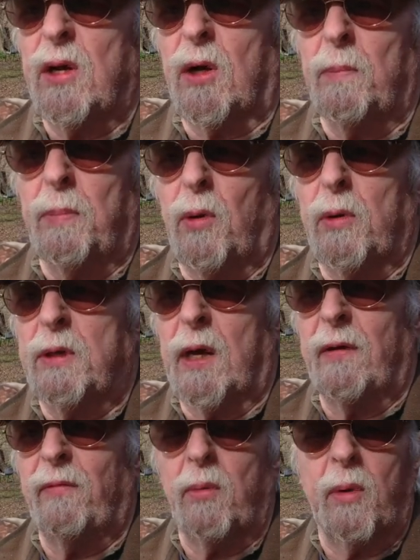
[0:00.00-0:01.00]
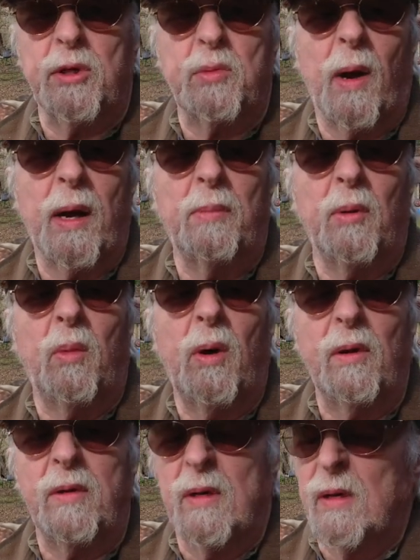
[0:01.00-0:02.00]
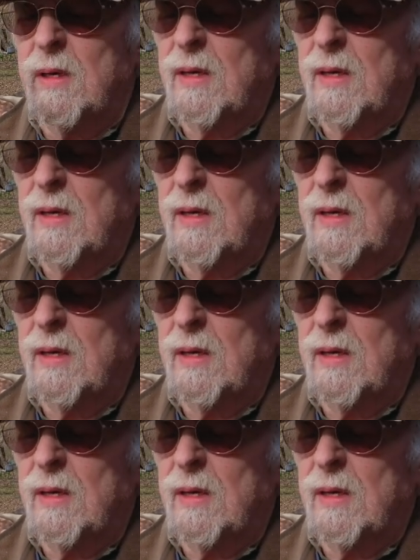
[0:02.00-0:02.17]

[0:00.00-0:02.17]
you can point it every which way but what.